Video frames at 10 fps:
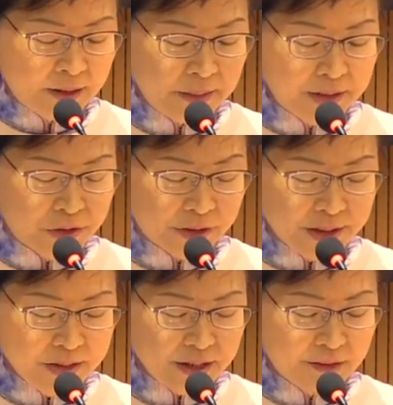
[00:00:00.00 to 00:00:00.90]
The
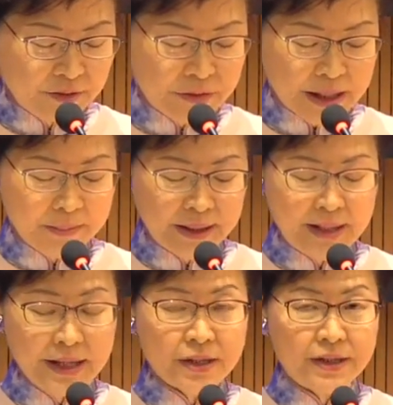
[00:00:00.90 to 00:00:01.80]
majority of the
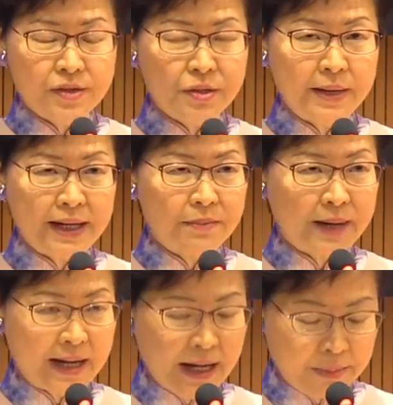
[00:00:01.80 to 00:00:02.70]
recommendations made
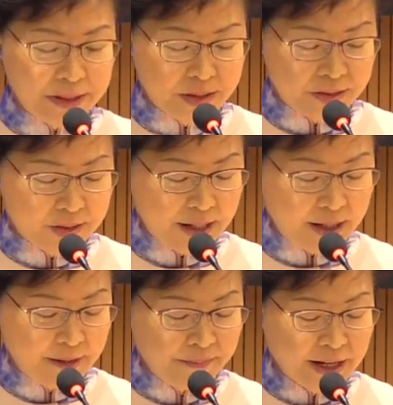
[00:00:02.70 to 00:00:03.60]
by
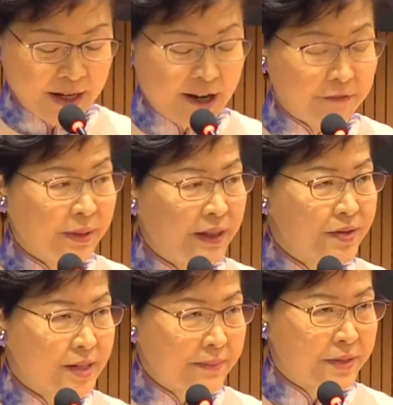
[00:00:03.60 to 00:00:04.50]
IPCC have been
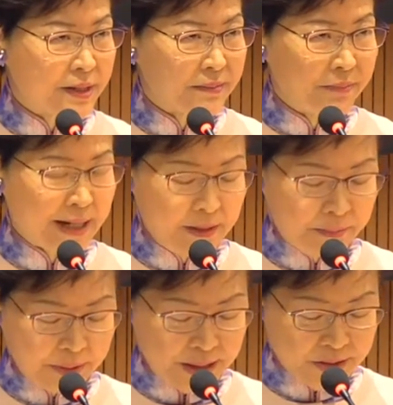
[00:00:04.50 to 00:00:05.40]
accepted by the
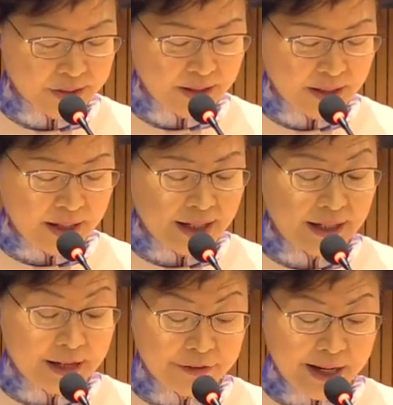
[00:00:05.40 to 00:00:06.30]
police
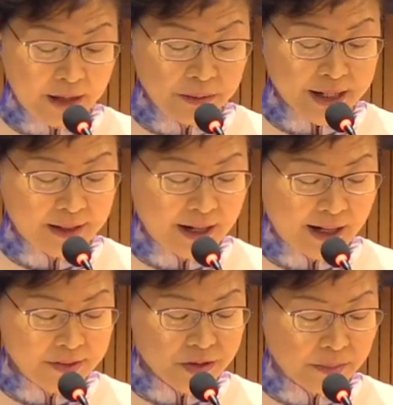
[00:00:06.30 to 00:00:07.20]
and have helped
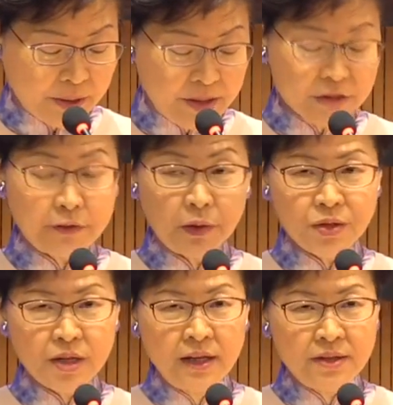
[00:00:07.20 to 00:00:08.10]
enhance the police
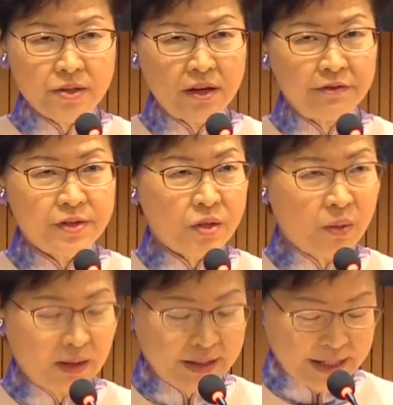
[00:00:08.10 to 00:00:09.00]
force service
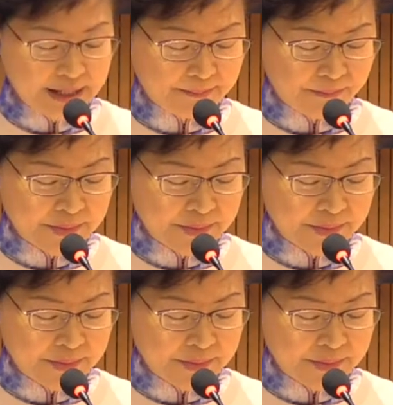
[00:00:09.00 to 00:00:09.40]
quality.